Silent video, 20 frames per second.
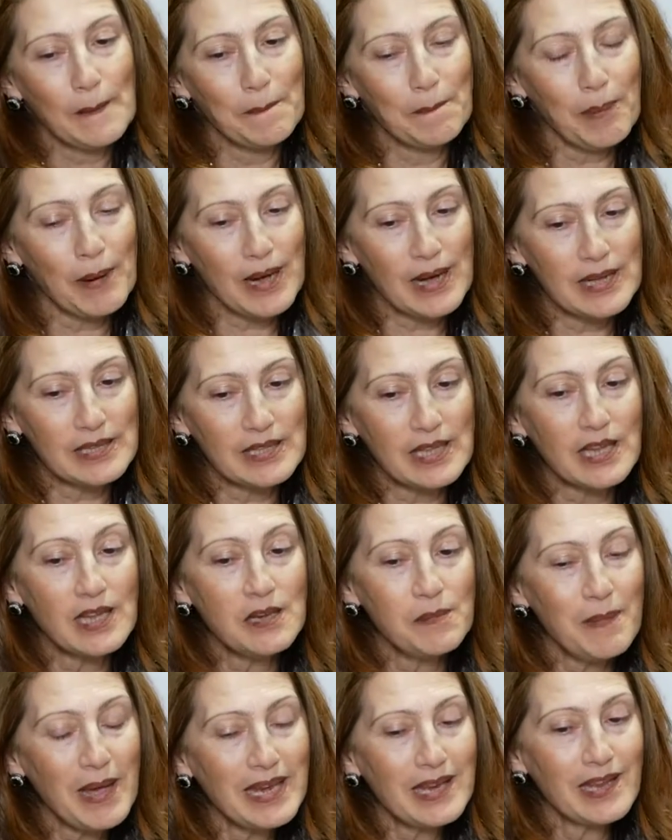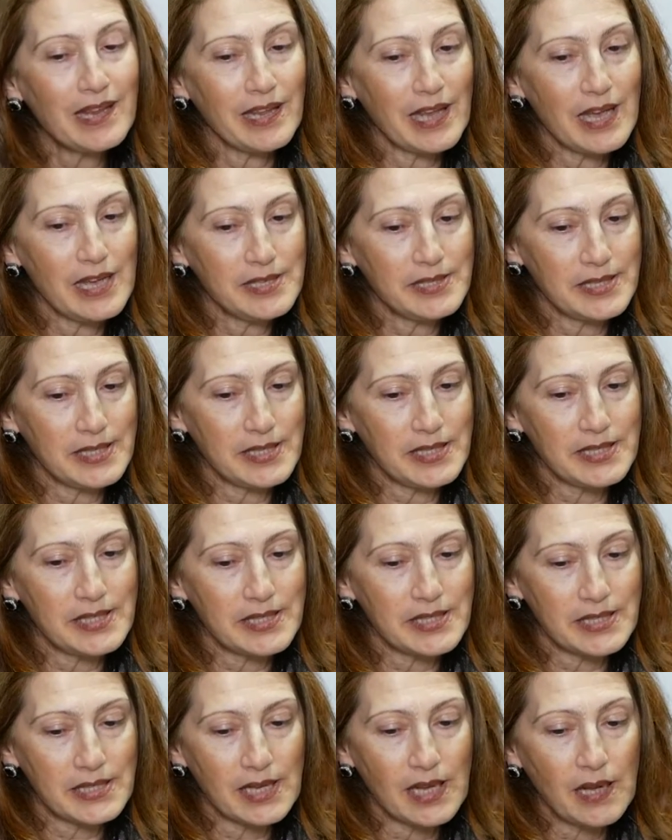But in many
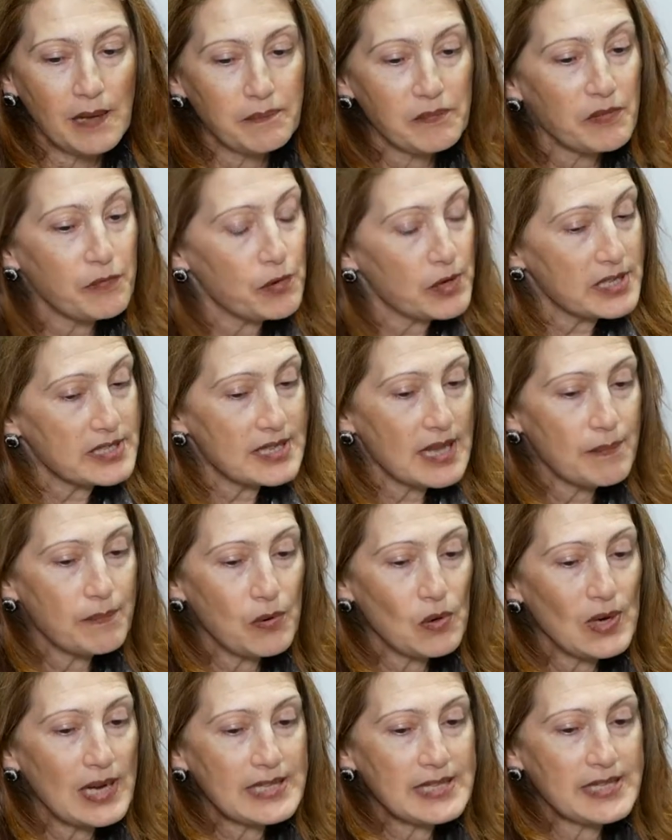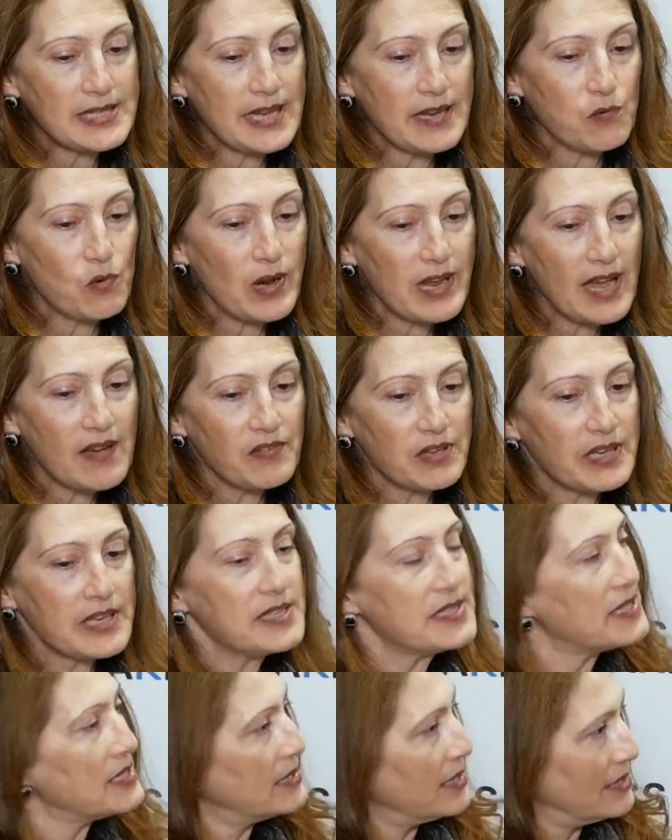cases, for example, let's say we have an
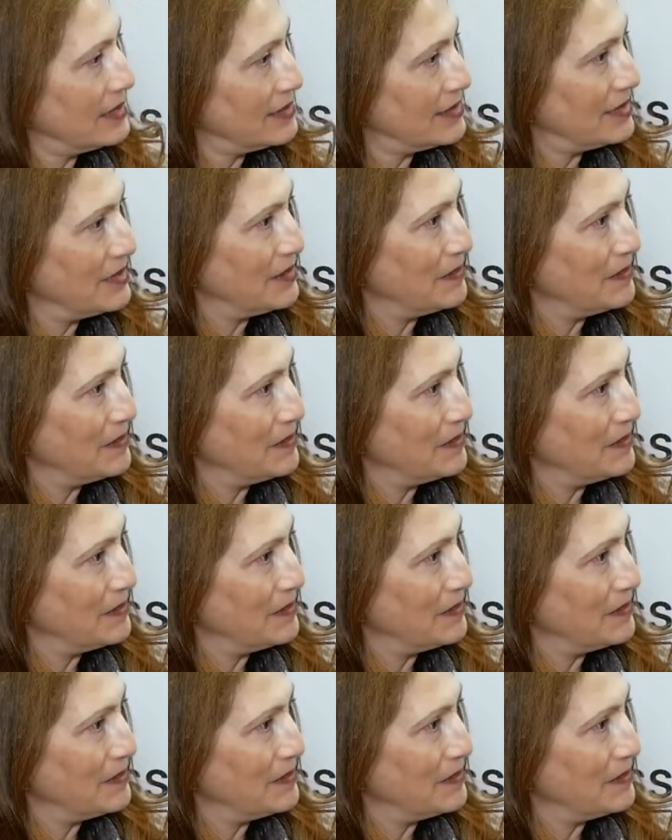incident.